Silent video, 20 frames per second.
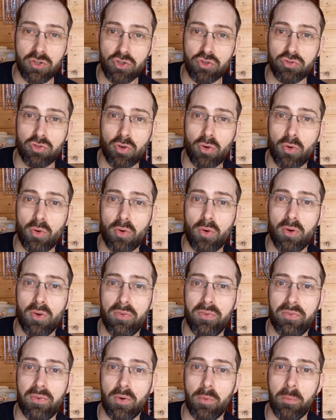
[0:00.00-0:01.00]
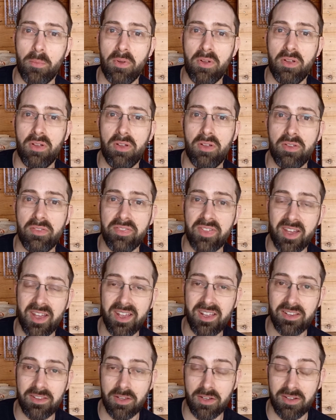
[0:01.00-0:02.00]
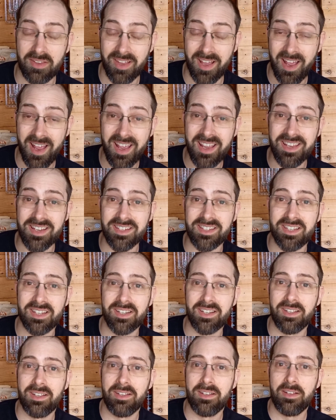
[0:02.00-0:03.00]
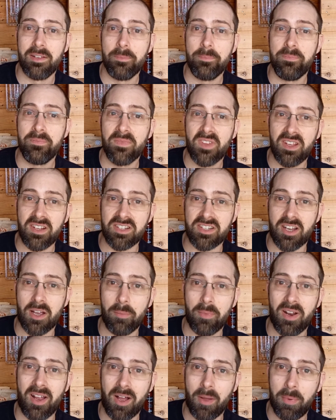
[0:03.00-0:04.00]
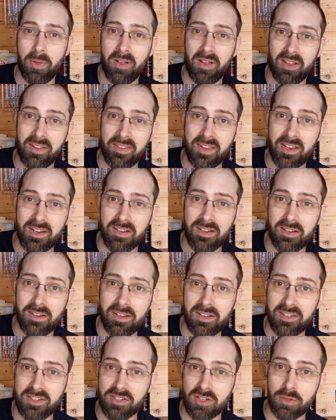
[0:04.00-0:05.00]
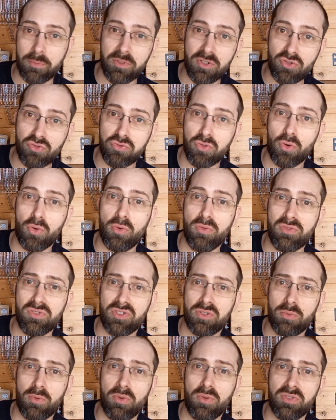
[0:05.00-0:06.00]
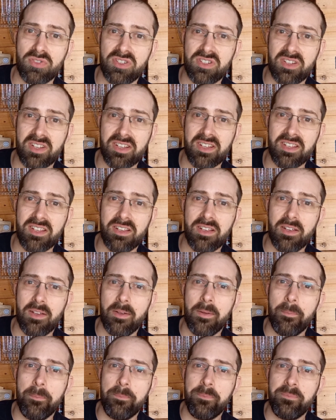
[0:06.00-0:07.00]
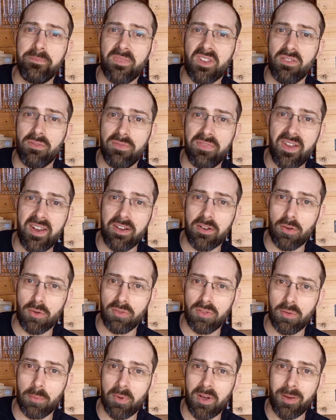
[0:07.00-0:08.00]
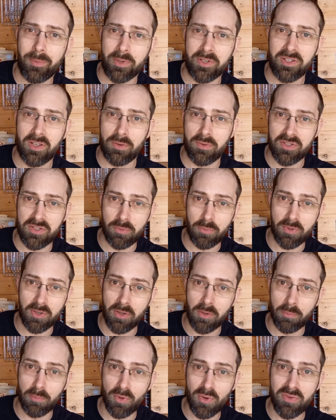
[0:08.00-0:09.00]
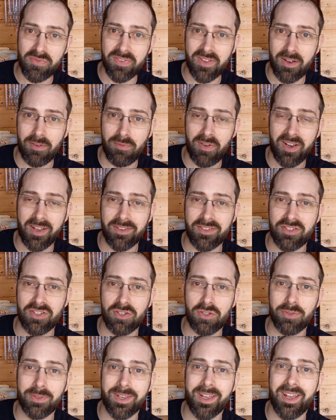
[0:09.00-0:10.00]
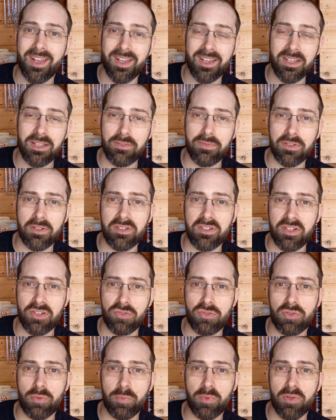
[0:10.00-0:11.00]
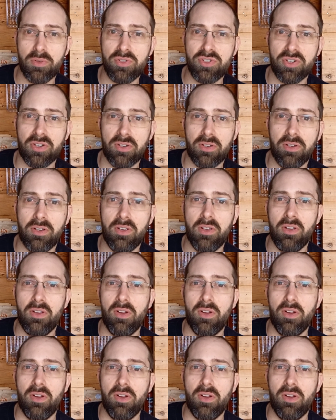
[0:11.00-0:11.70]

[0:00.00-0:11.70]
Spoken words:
the draw from the heat is coming up, and then it's going to be drawn towards the vent on the barbecue. So we're going to move that around so that you get even distribution